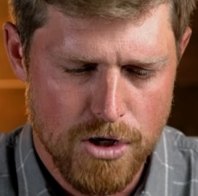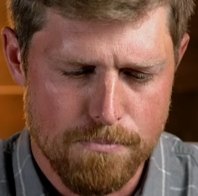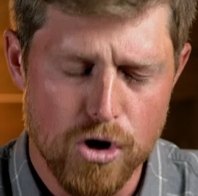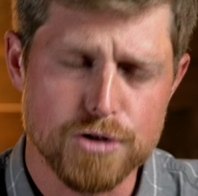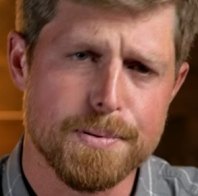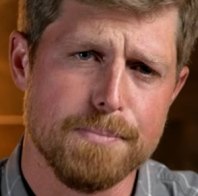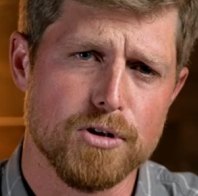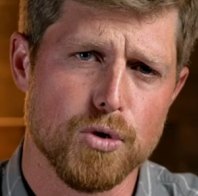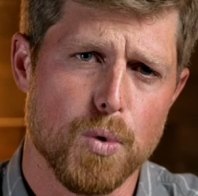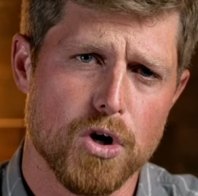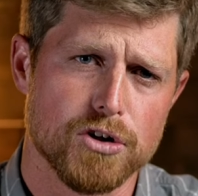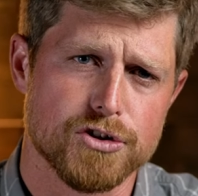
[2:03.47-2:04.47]
Most people in
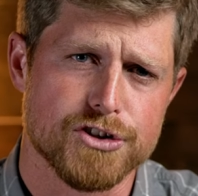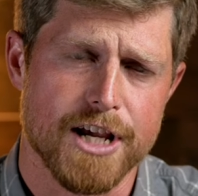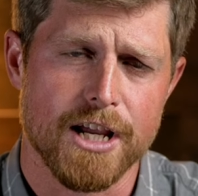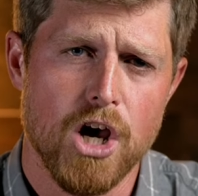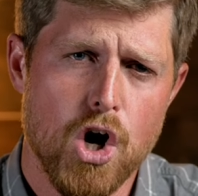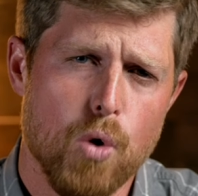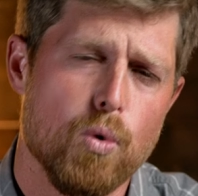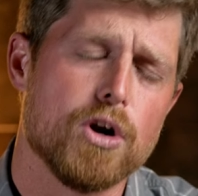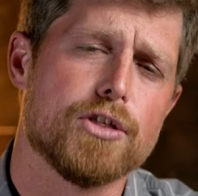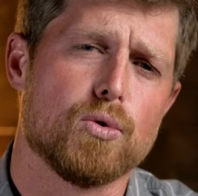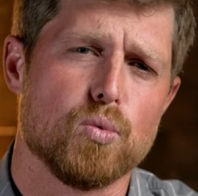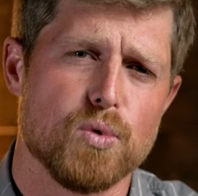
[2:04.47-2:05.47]
the world are saying, what
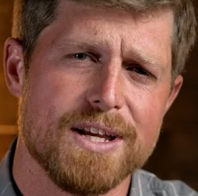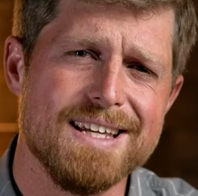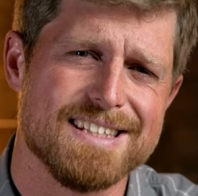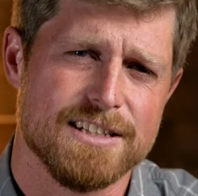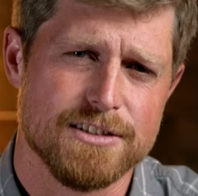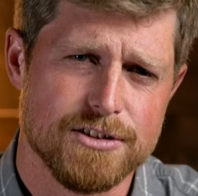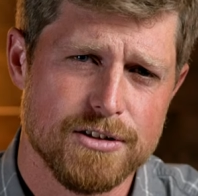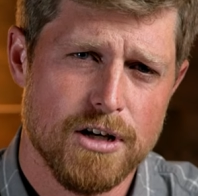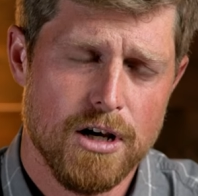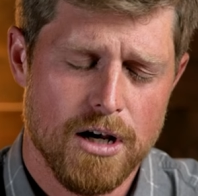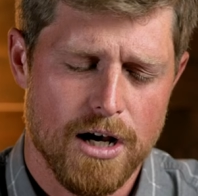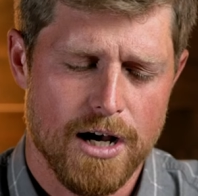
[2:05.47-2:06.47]
are the reasons
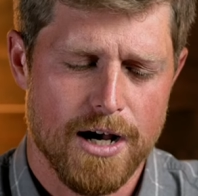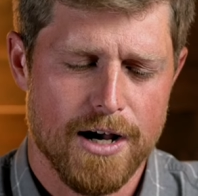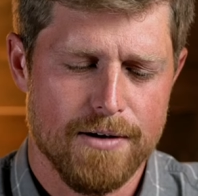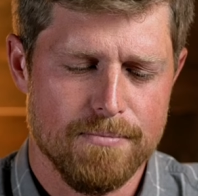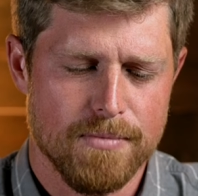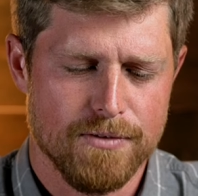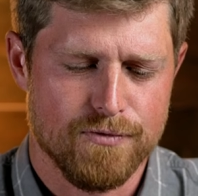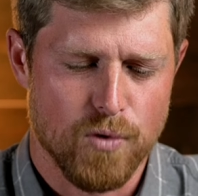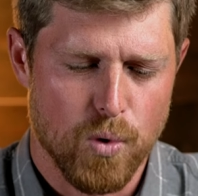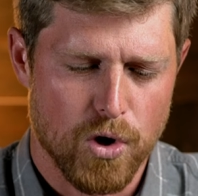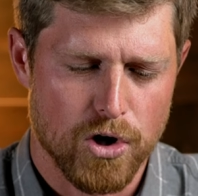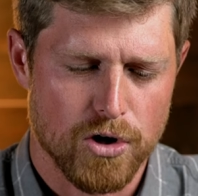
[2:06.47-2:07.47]

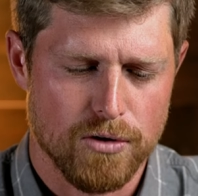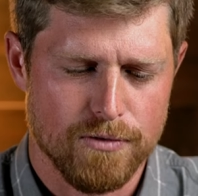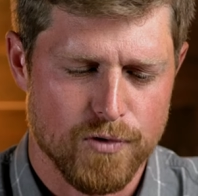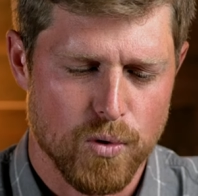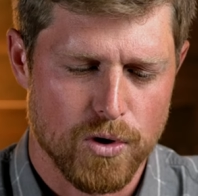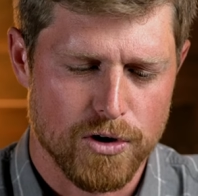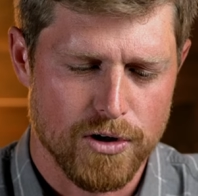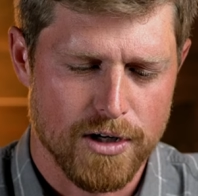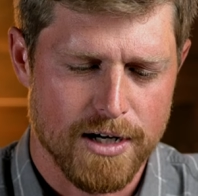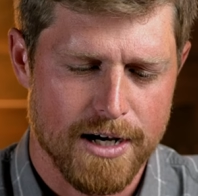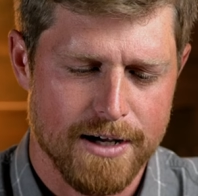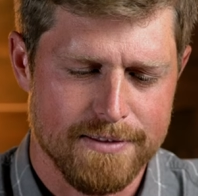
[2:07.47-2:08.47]
for
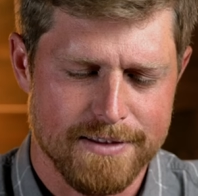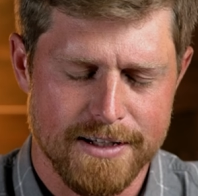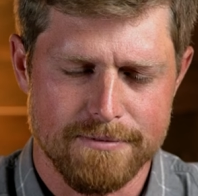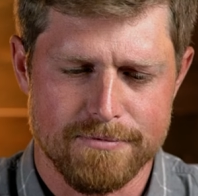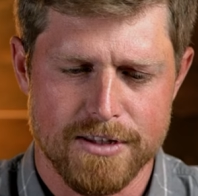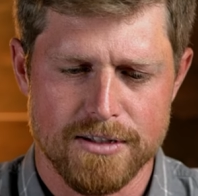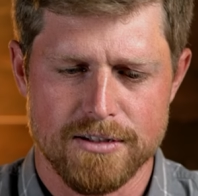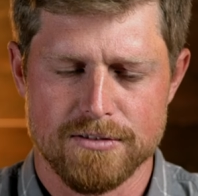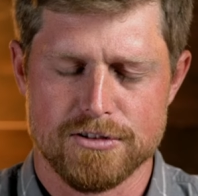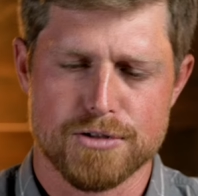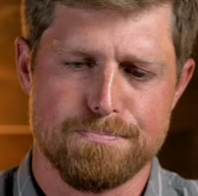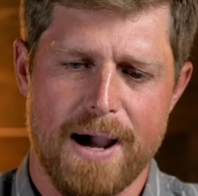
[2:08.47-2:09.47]
the
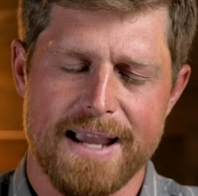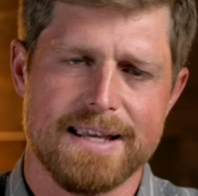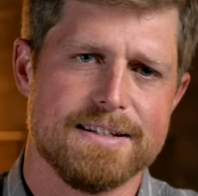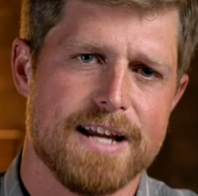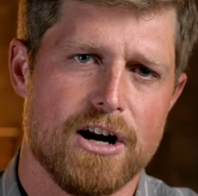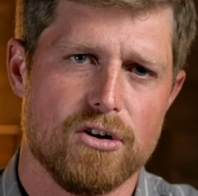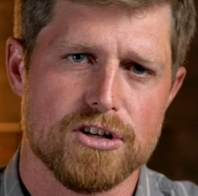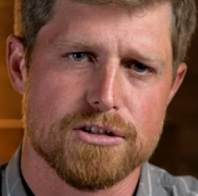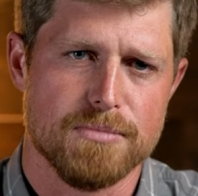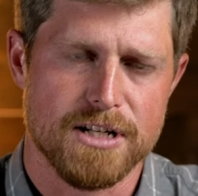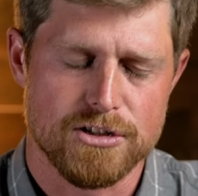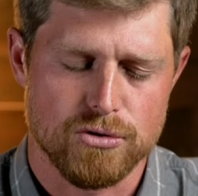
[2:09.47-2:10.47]
spike in
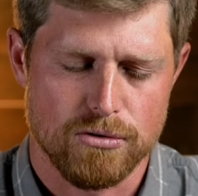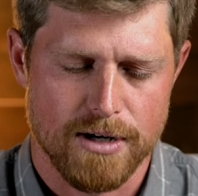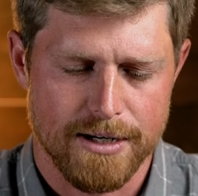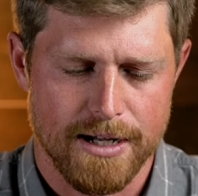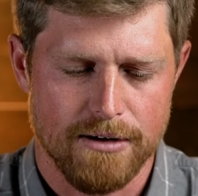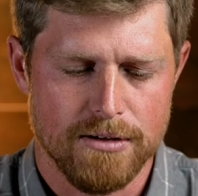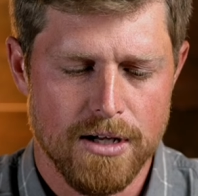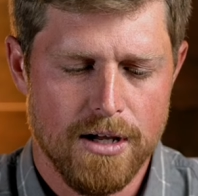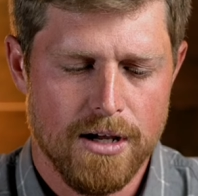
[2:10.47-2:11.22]
terrorism in Israel right now?